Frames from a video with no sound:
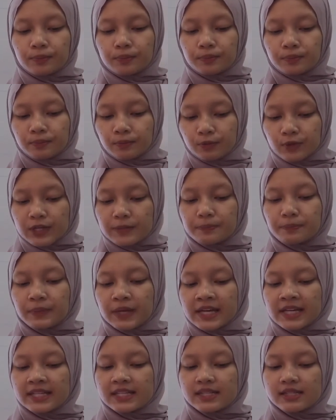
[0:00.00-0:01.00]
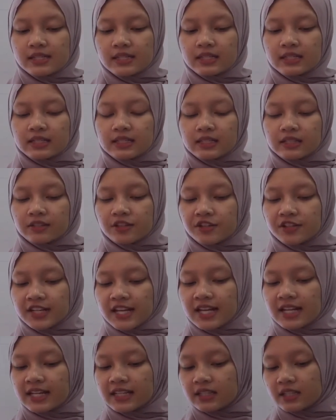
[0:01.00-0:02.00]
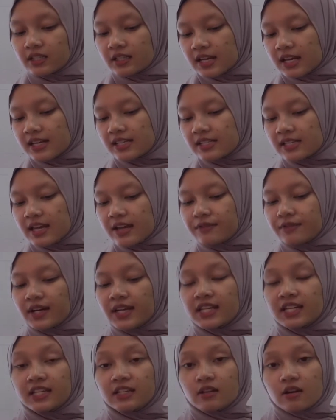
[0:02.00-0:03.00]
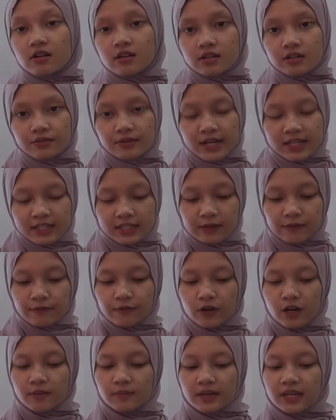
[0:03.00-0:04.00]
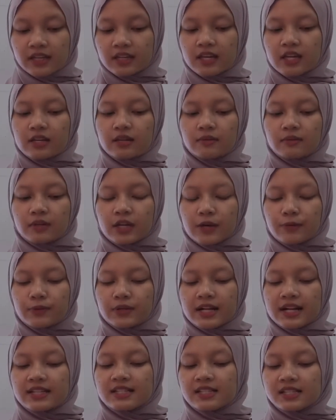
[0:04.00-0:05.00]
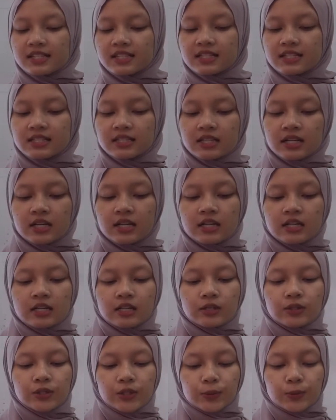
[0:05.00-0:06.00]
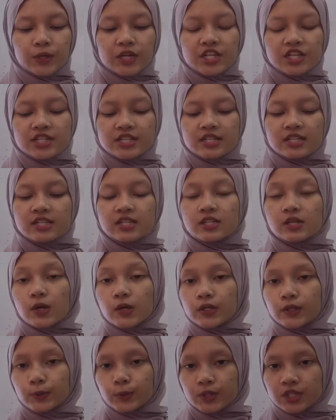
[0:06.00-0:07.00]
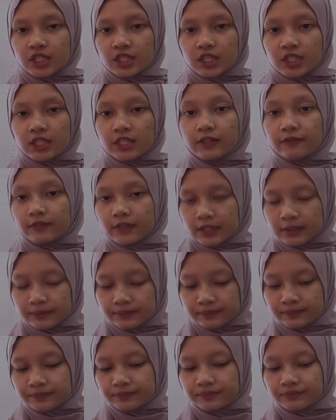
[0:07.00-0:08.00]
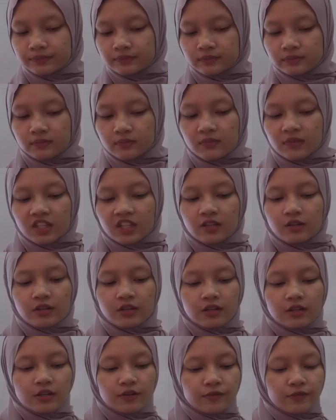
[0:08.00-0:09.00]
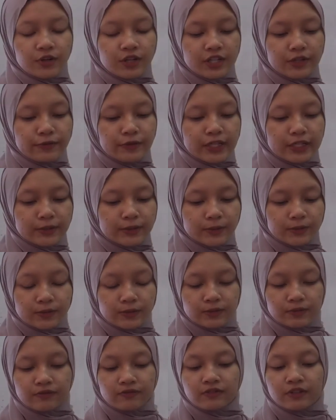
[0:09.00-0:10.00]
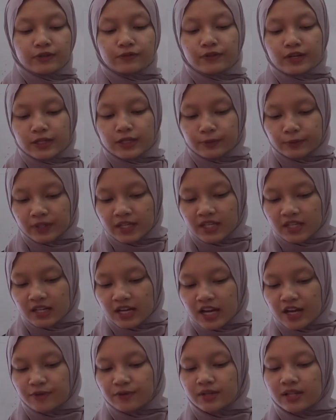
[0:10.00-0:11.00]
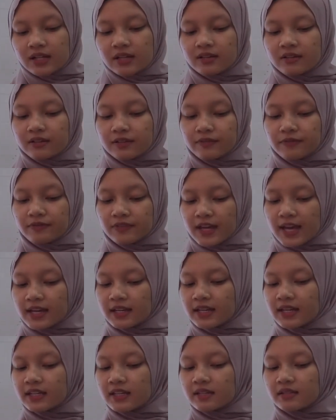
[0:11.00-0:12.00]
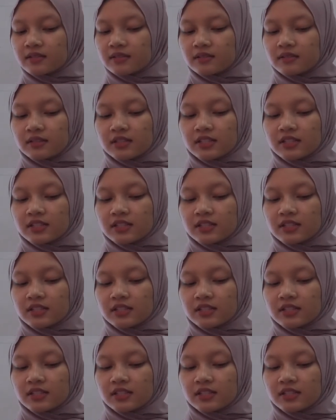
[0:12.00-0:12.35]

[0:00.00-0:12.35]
will paste the correct letter cards and write it on the writing form, and then they will answer the questions on the worksheet given. For evaluate, I will reflect on the